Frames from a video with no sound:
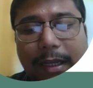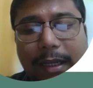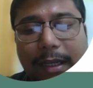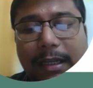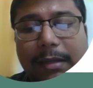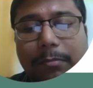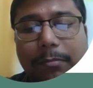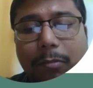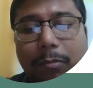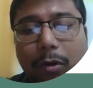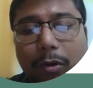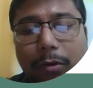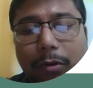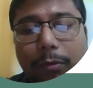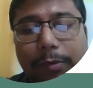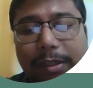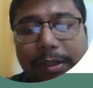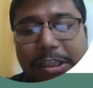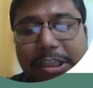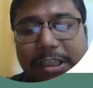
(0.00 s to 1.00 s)
any more
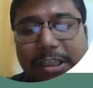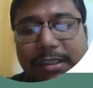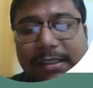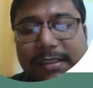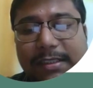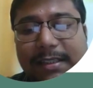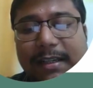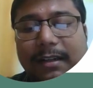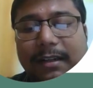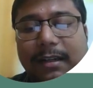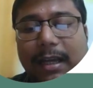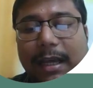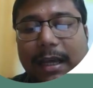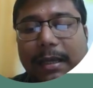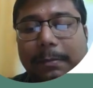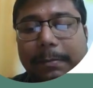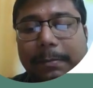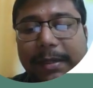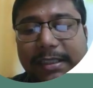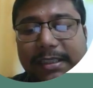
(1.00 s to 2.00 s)
questions that
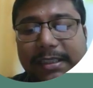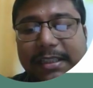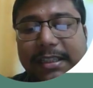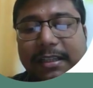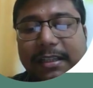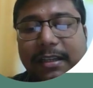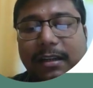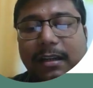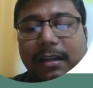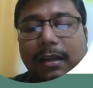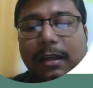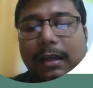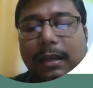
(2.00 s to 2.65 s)
I missed here,